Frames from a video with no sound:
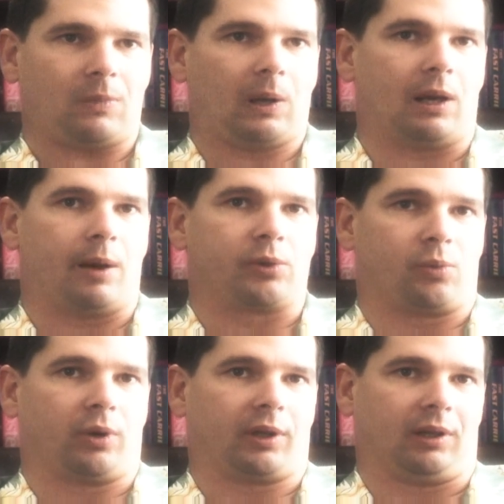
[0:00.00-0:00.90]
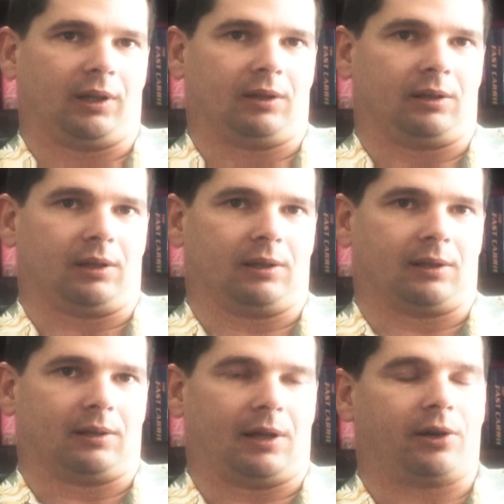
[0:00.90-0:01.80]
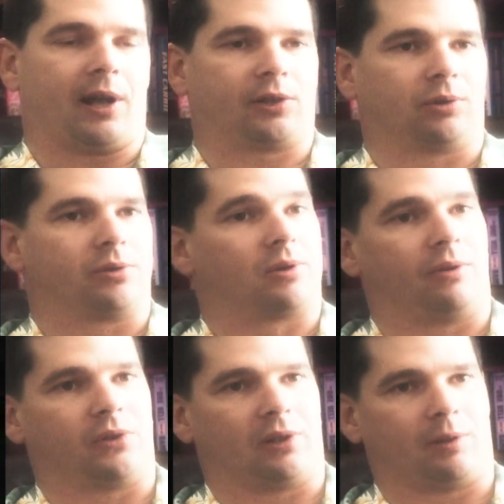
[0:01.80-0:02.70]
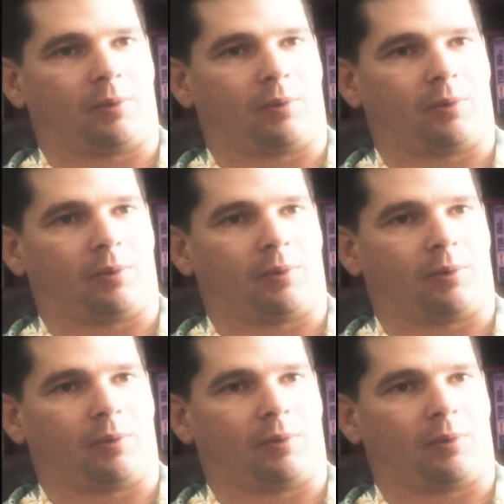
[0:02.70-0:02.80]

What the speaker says: And I was working in the international servicing